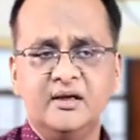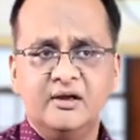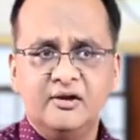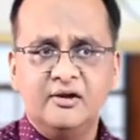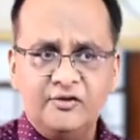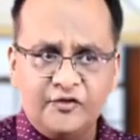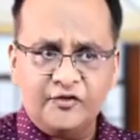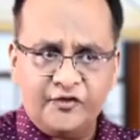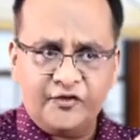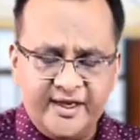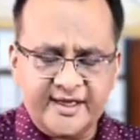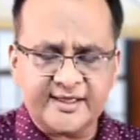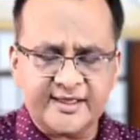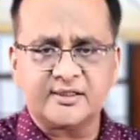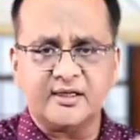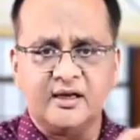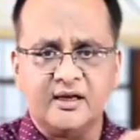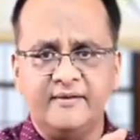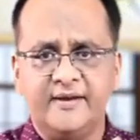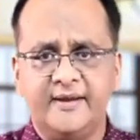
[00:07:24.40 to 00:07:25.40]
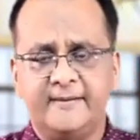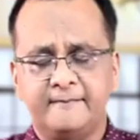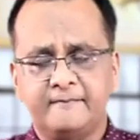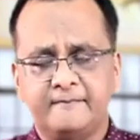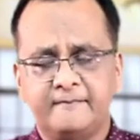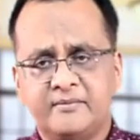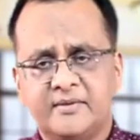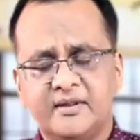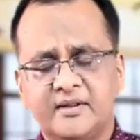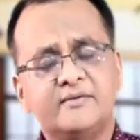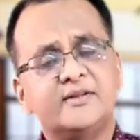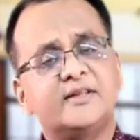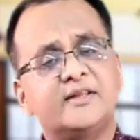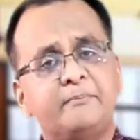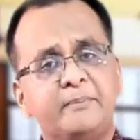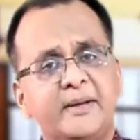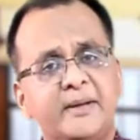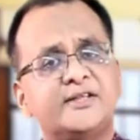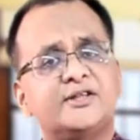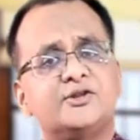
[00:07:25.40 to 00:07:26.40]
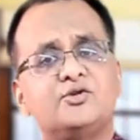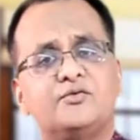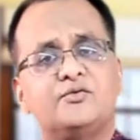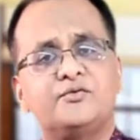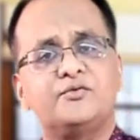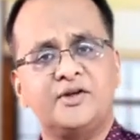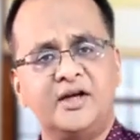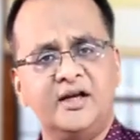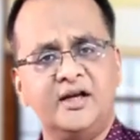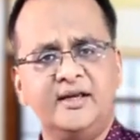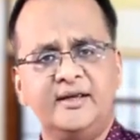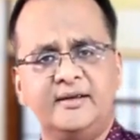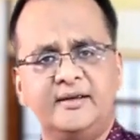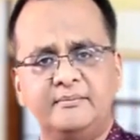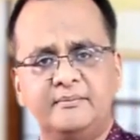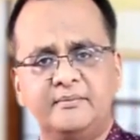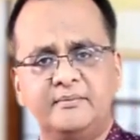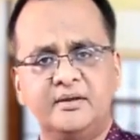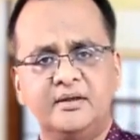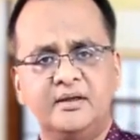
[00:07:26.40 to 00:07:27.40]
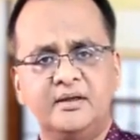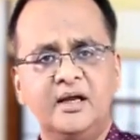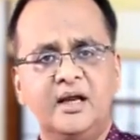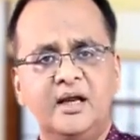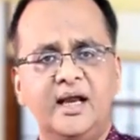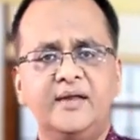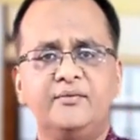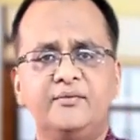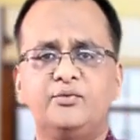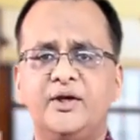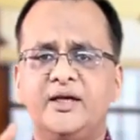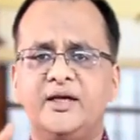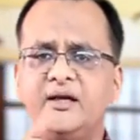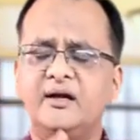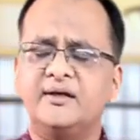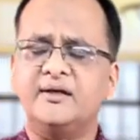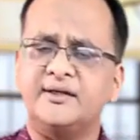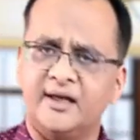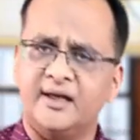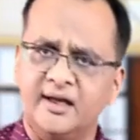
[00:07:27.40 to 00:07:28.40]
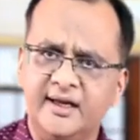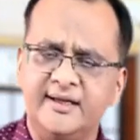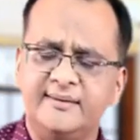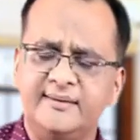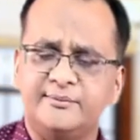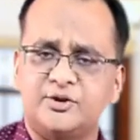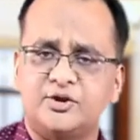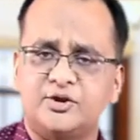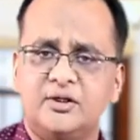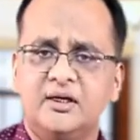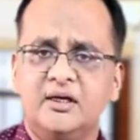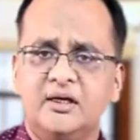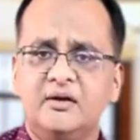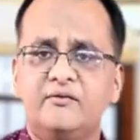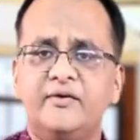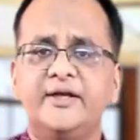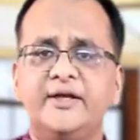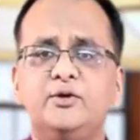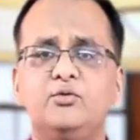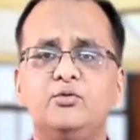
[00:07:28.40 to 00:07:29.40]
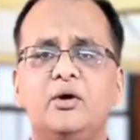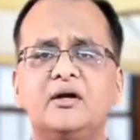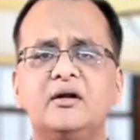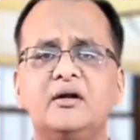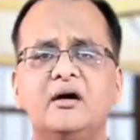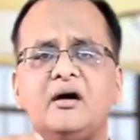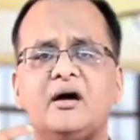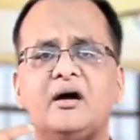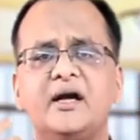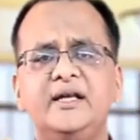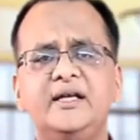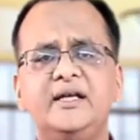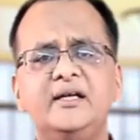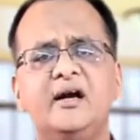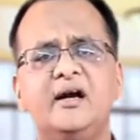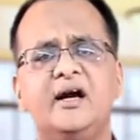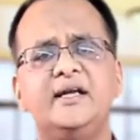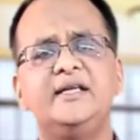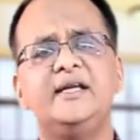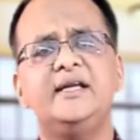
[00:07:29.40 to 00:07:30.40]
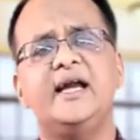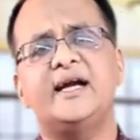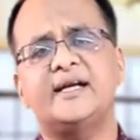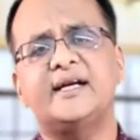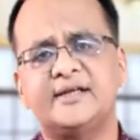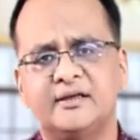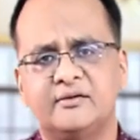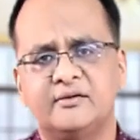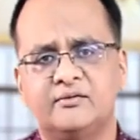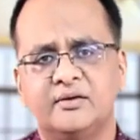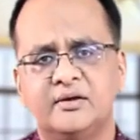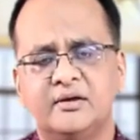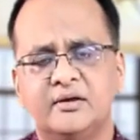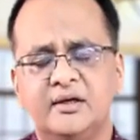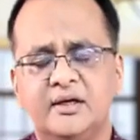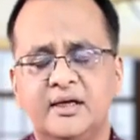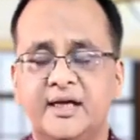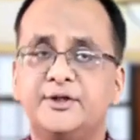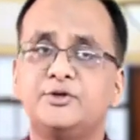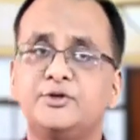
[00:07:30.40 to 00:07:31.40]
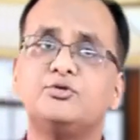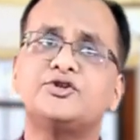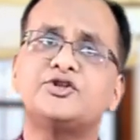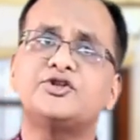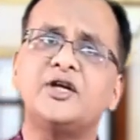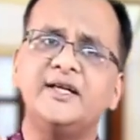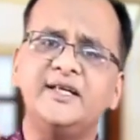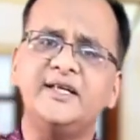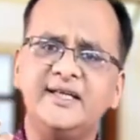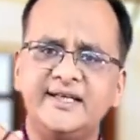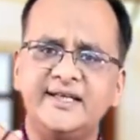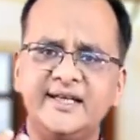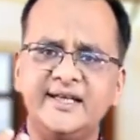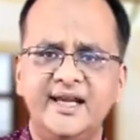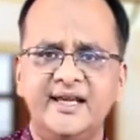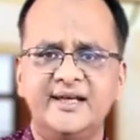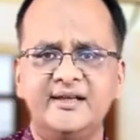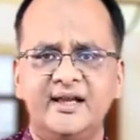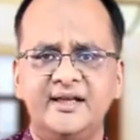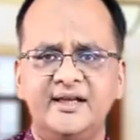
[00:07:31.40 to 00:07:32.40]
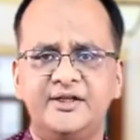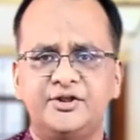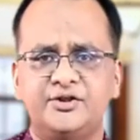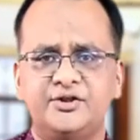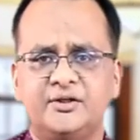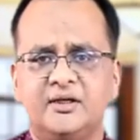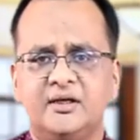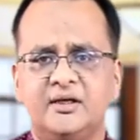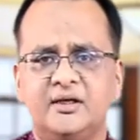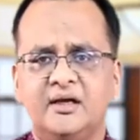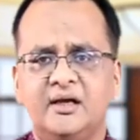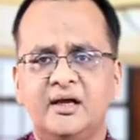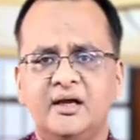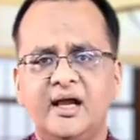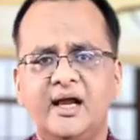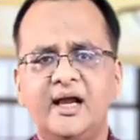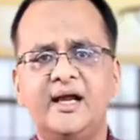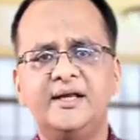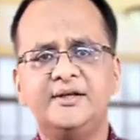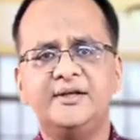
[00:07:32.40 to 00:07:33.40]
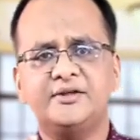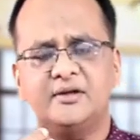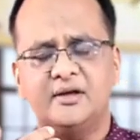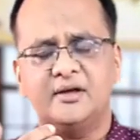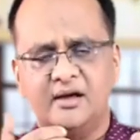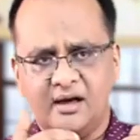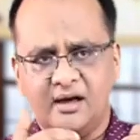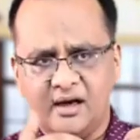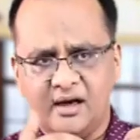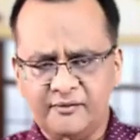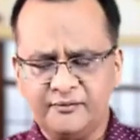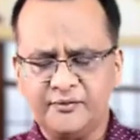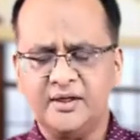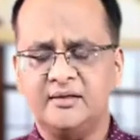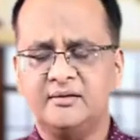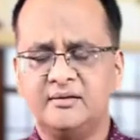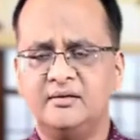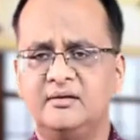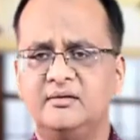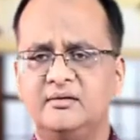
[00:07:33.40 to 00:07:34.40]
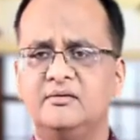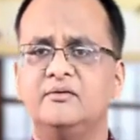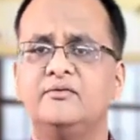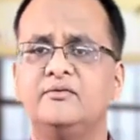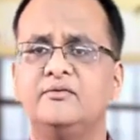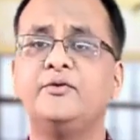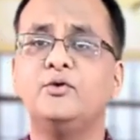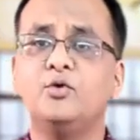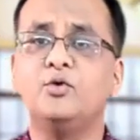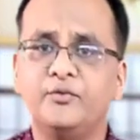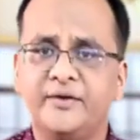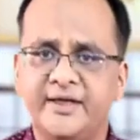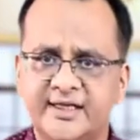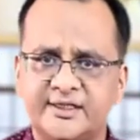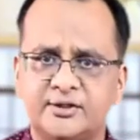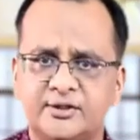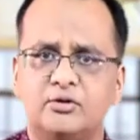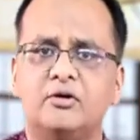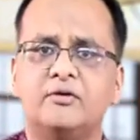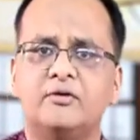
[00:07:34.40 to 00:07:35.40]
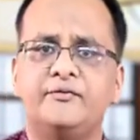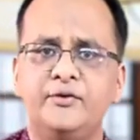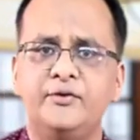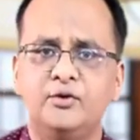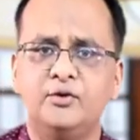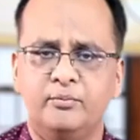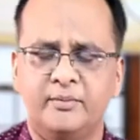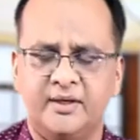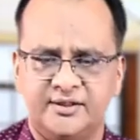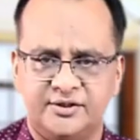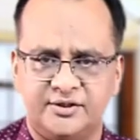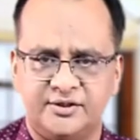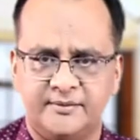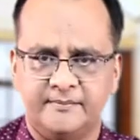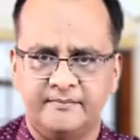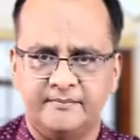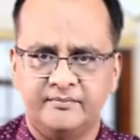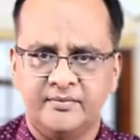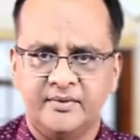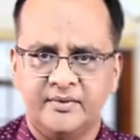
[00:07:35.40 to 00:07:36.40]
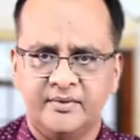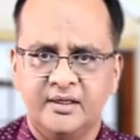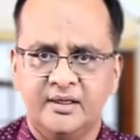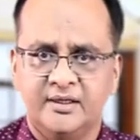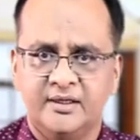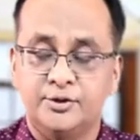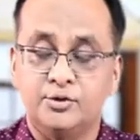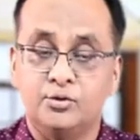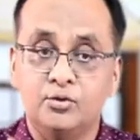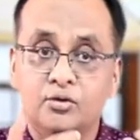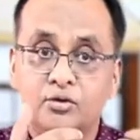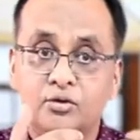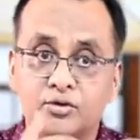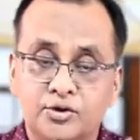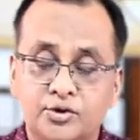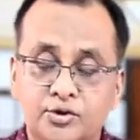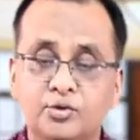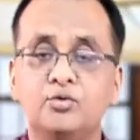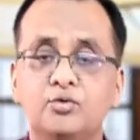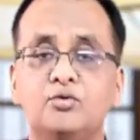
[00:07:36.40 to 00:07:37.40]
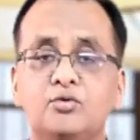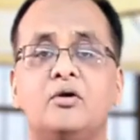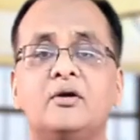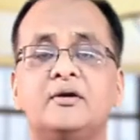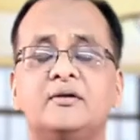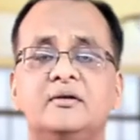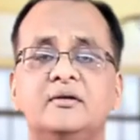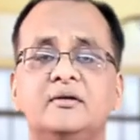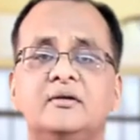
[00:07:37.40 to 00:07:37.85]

fades away with the passage of time. And there are times when you are highly active and you study day and night, and after few weeks or few months you do not